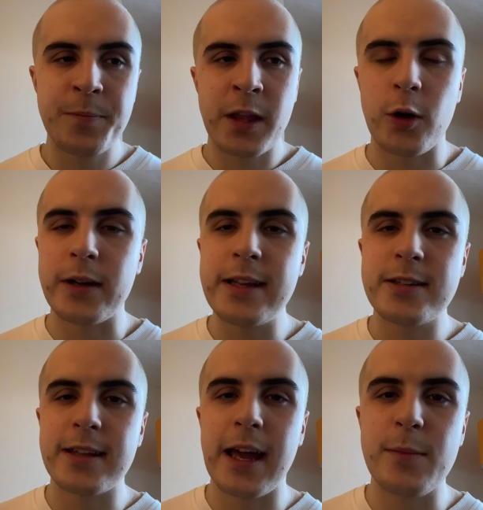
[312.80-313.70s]
going
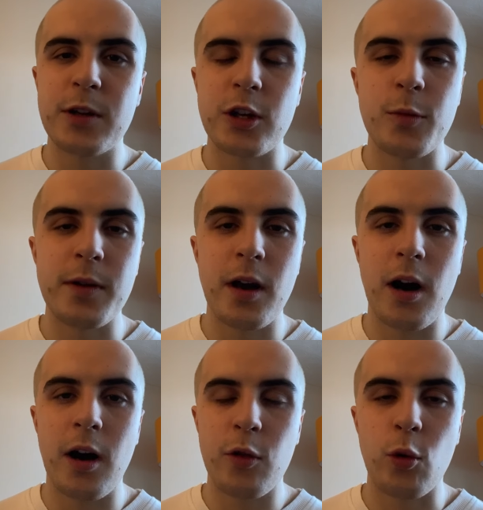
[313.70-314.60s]
into the game at
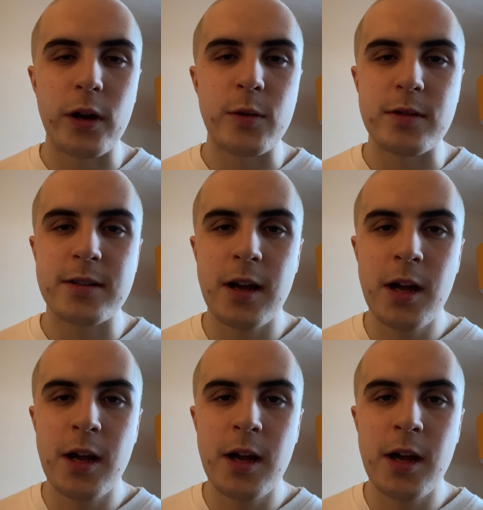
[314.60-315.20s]
QPR, I thought he was